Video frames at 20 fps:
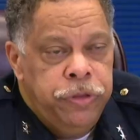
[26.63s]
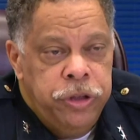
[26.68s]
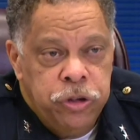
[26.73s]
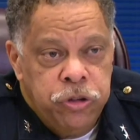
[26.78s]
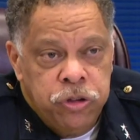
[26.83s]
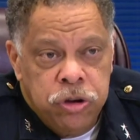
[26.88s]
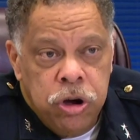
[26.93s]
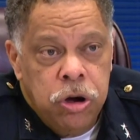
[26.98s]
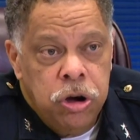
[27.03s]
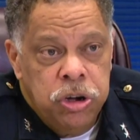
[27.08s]

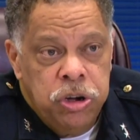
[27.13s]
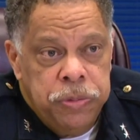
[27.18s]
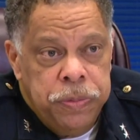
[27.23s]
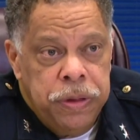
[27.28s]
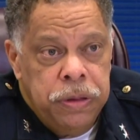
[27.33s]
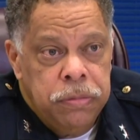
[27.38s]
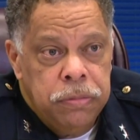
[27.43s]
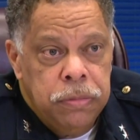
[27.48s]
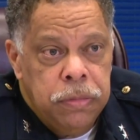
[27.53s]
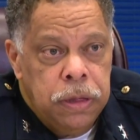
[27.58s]

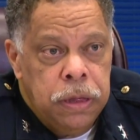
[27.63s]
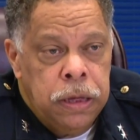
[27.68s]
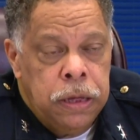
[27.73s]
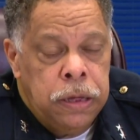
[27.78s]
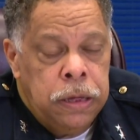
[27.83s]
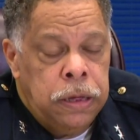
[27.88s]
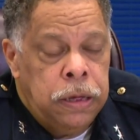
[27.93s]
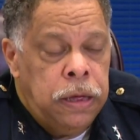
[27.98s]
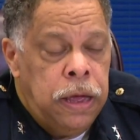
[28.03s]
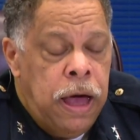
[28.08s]
Discouragement,
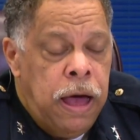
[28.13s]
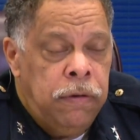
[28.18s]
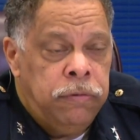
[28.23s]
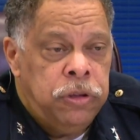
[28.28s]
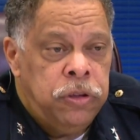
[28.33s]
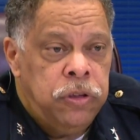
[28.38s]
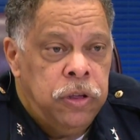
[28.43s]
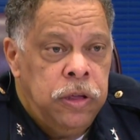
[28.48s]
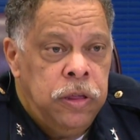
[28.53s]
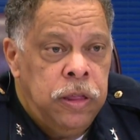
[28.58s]
uh,
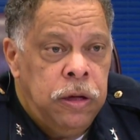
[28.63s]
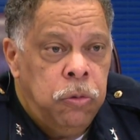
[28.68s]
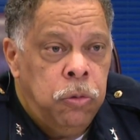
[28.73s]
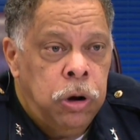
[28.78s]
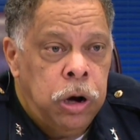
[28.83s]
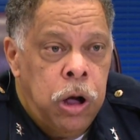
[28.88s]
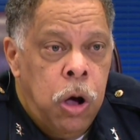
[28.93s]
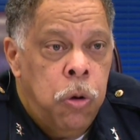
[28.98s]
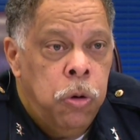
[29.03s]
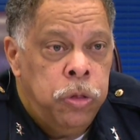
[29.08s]
obviously, that we're
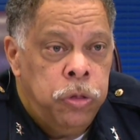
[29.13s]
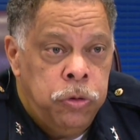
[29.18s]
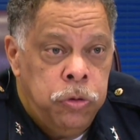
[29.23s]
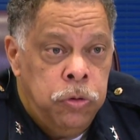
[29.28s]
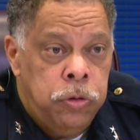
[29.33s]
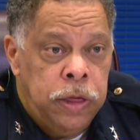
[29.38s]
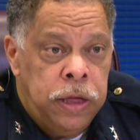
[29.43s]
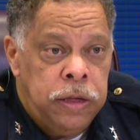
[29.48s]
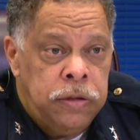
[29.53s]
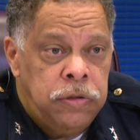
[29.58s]
going
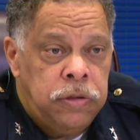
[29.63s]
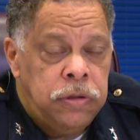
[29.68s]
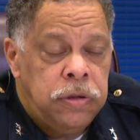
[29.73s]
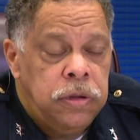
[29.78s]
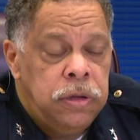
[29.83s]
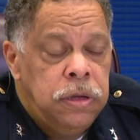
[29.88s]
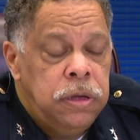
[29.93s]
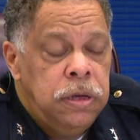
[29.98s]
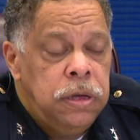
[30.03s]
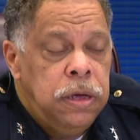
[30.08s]
through this.
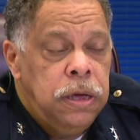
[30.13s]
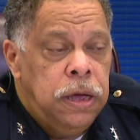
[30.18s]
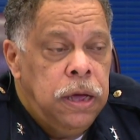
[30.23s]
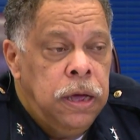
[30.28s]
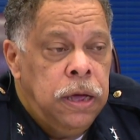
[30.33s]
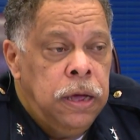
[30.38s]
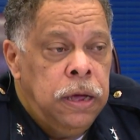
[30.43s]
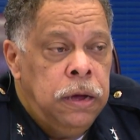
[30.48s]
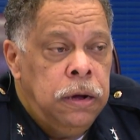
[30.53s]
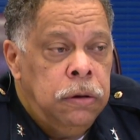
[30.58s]

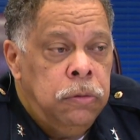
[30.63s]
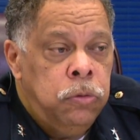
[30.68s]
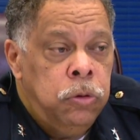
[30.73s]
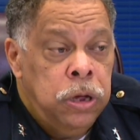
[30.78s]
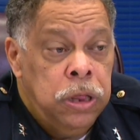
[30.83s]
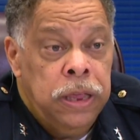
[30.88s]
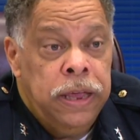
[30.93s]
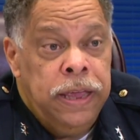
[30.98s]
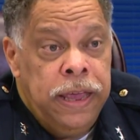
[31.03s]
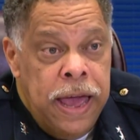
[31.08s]
Uh,
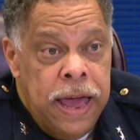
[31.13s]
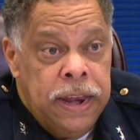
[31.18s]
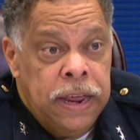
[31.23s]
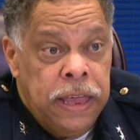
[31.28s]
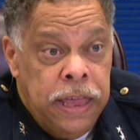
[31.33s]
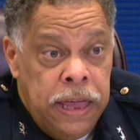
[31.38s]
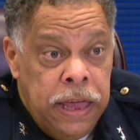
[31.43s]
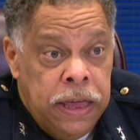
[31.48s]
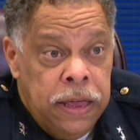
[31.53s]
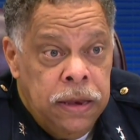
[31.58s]
really yet
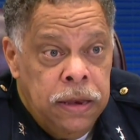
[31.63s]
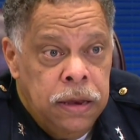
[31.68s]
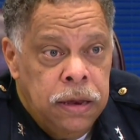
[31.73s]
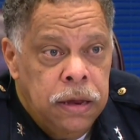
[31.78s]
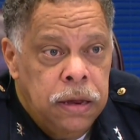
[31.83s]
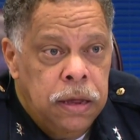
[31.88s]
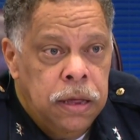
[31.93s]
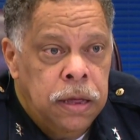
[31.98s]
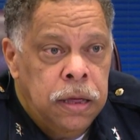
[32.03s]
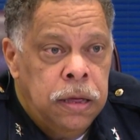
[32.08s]
again
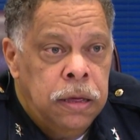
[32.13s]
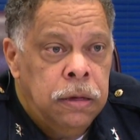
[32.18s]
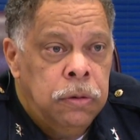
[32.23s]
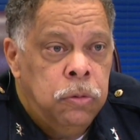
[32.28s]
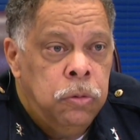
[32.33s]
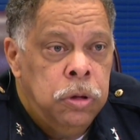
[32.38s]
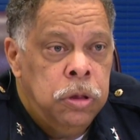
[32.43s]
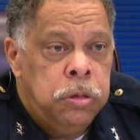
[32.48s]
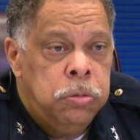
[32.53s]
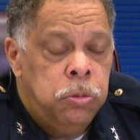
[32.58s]
uh,
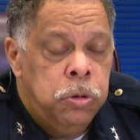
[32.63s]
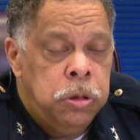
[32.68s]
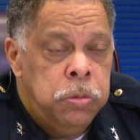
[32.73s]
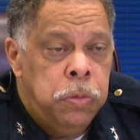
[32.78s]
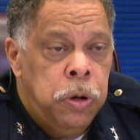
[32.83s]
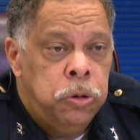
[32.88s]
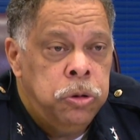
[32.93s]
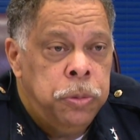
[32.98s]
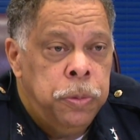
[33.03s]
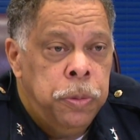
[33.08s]
with, with
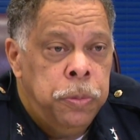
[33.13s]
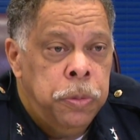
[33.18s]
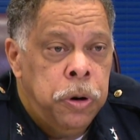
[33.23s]
multiple